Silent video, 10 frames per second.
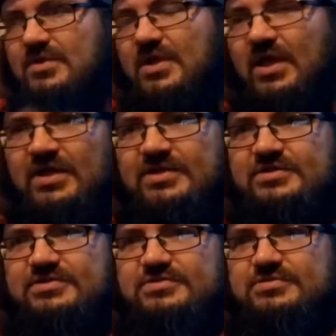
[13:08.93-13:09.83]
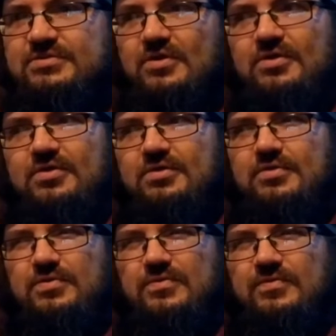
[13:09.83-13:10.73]
And
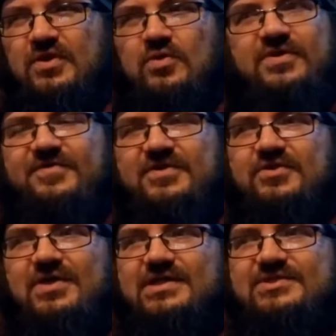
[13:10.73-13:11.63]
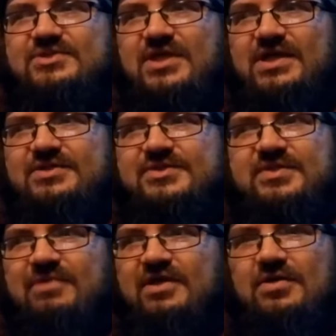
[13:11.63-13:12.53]
the only thing you gotta change
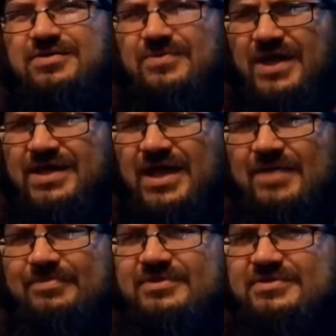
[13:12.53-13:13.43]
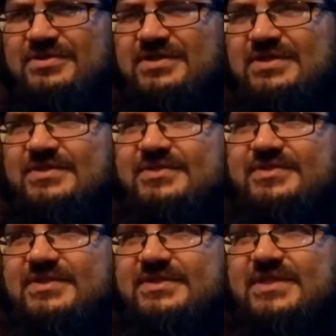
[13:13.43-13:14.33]
to make all that happen is
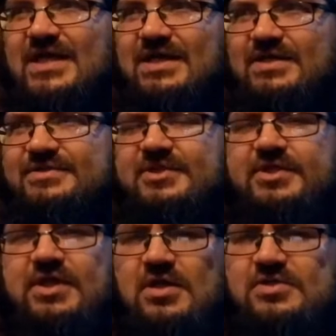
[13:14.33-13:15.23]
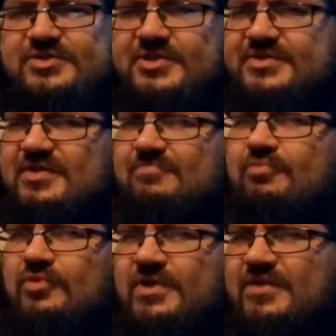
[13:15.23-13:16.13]
decide to consciously
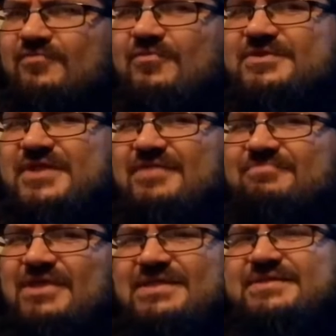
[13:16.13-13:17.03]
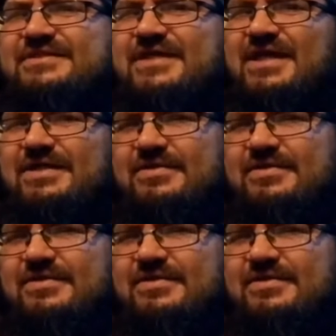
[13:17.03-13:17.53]
breathe for 10 minutes a day.